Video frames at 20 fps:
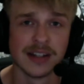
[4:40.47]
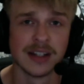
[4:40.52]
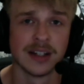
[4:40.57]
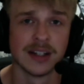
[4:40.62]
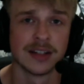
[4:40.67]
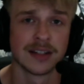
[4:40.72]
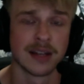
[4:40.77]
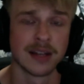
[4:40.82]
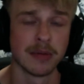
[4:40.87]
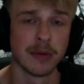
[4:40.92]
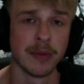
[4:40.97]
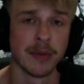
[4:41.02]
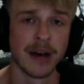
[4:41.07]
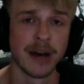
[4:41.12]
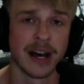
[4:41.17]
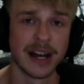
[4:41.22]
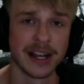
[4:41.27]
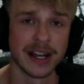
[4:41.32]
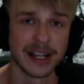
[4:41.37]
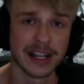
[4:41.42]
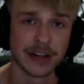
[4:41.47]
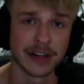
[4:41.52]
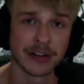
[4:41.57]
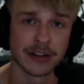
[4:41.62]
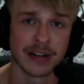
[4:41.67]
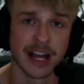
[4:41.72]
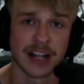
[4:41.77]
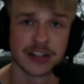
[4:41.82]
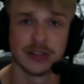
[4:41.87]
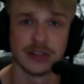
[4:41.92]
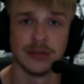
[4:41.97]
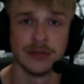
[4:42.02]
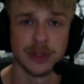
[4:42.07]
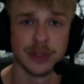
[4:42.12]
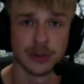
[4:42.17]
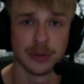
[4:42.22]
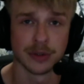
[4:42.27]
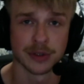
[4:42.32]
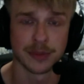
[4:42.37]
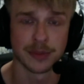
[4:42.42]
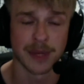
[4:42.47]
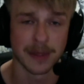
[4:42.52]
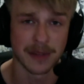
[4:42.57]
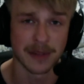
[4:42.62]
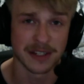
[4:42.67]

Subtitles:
Some of my international viewers may be